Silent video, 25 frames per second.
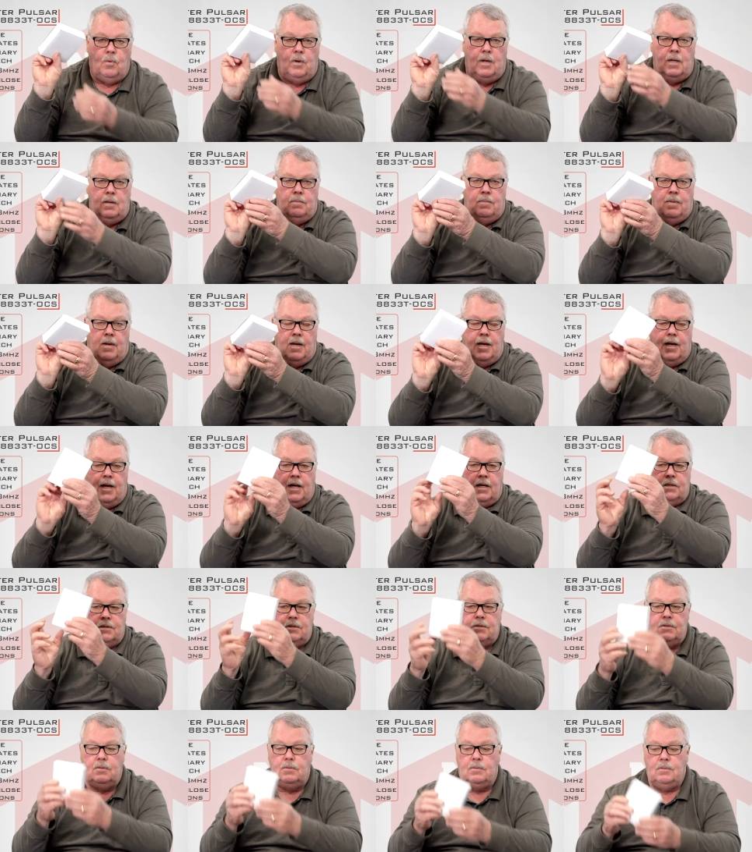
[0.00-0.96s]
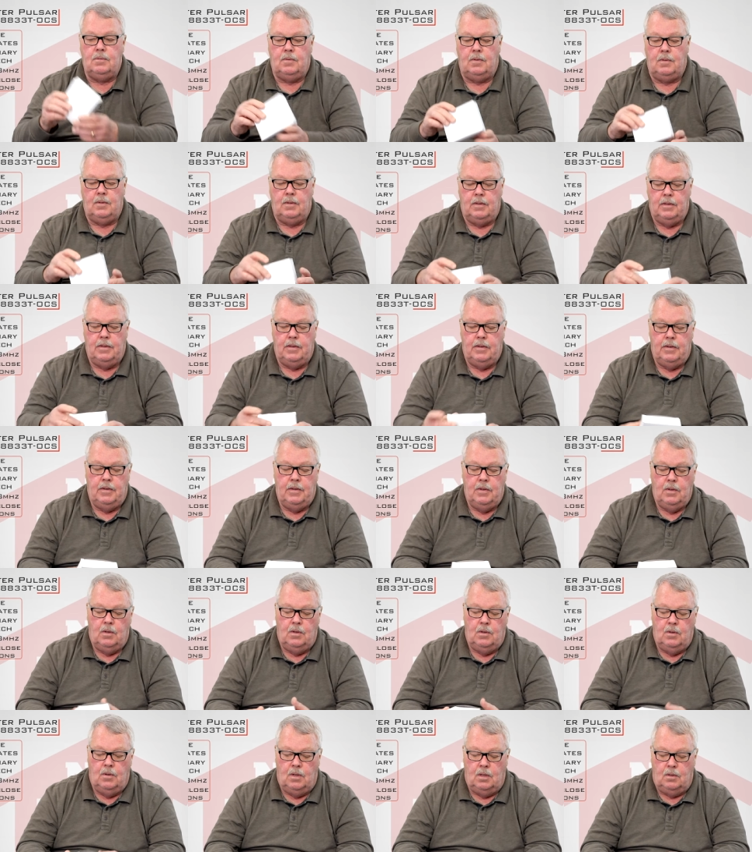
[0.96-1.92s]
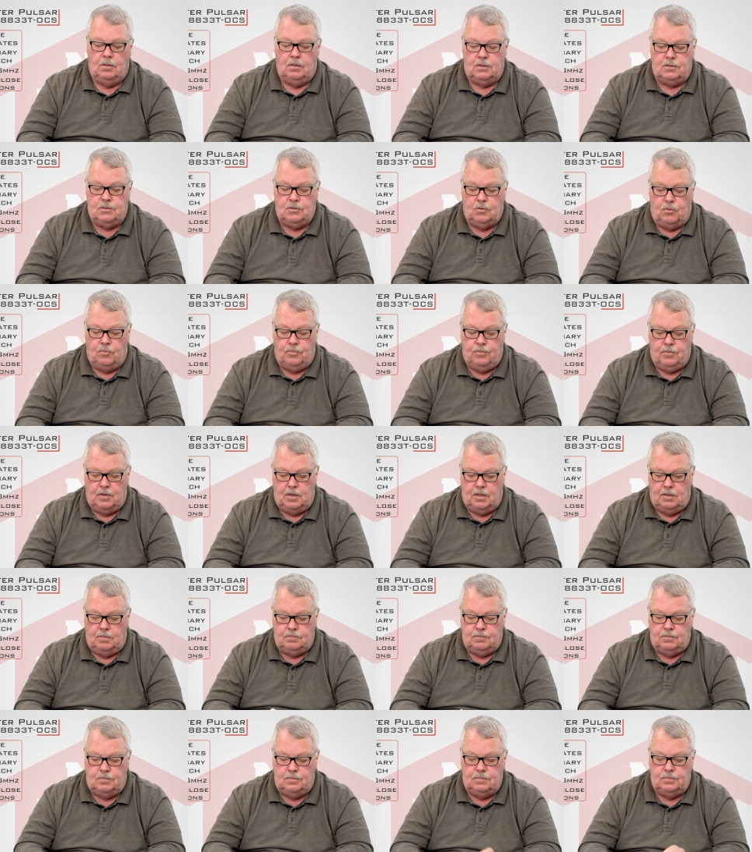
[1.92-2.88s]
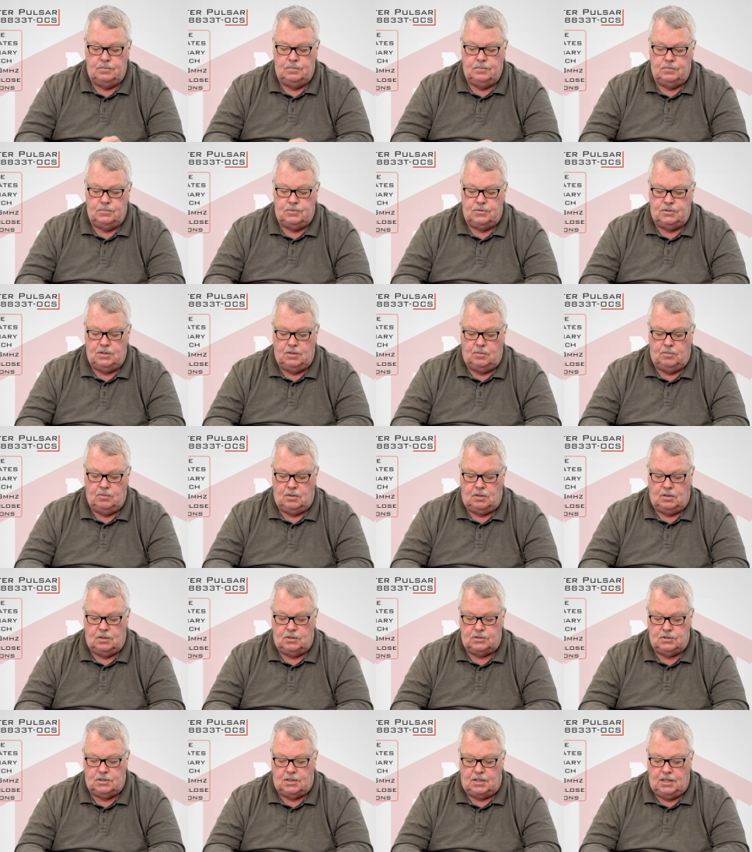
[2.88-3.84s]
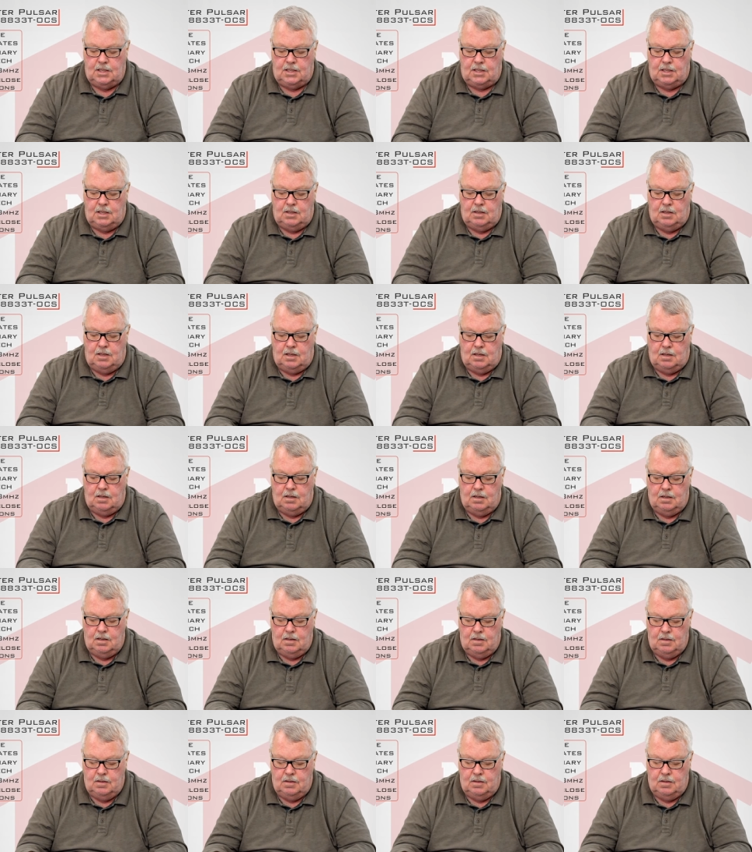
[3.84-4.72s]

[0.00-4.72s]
white box. Let's open it up and see what it looks like in here.